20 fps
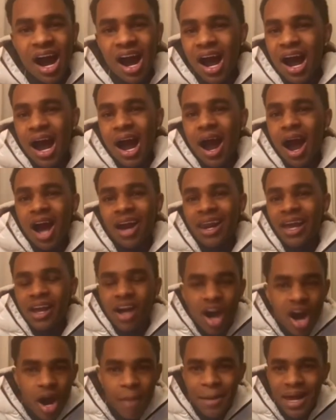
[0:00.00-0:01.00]
I, like
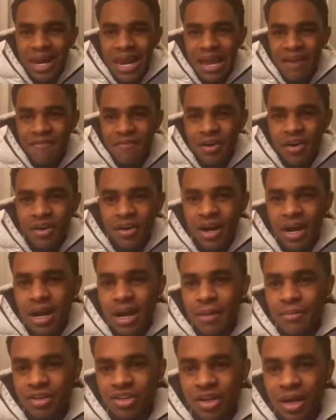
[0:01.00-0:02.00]
all my life going out
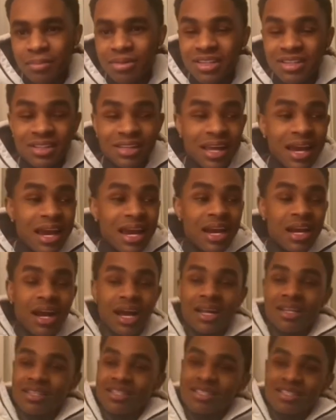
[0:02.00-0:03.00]
of me. So I'm just laid.
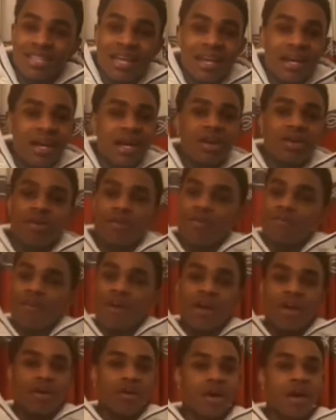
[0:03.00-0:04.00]
I just sat down on the
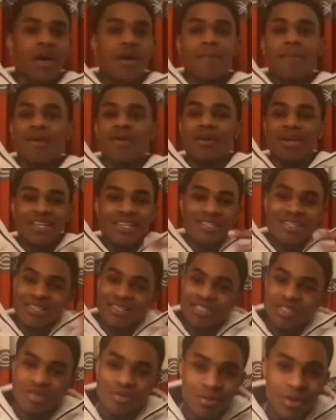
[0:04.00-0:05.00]
fucking ground, bro. And these niggas
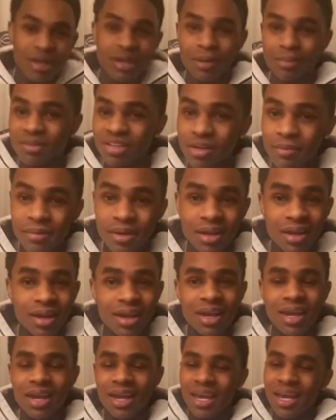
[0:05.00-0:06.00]
just ran up to me
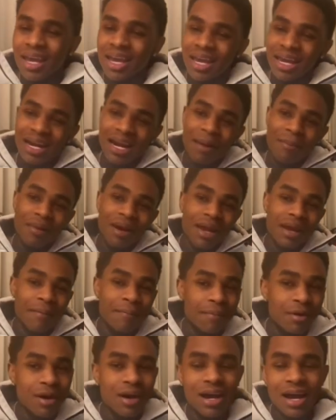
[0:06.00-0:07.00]
and I'm like,
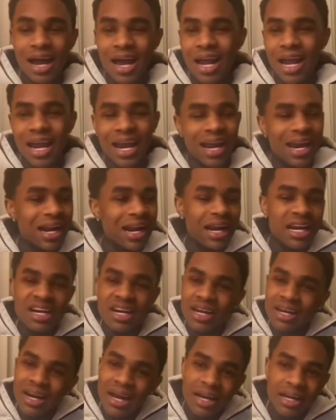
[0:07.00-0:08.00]
bro, I, it ain't
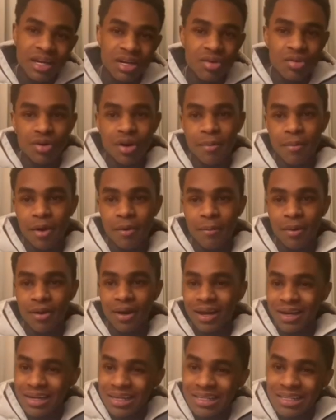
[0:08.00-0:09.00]
nothing I can got do stabbed no more, in bro. the like,
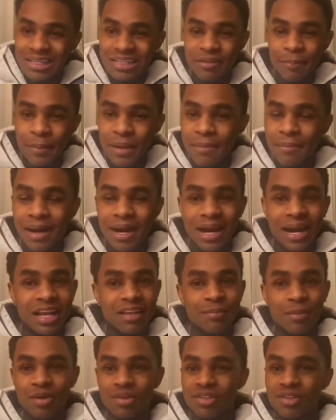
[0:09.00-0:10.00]
face at, at my school. ass,
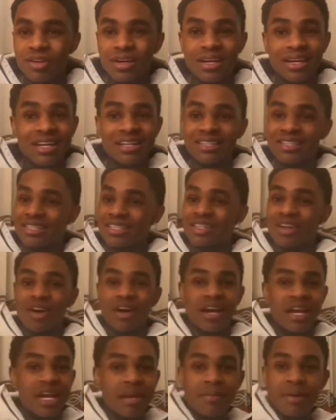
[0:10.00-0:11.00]
bro. So well, not really
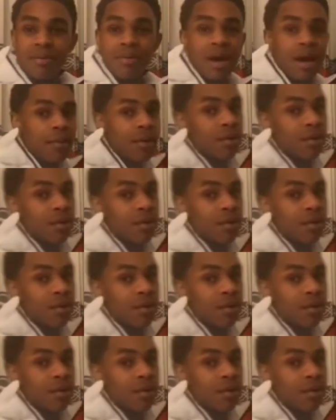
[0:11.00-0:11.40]
Mans hitting me while I'm on the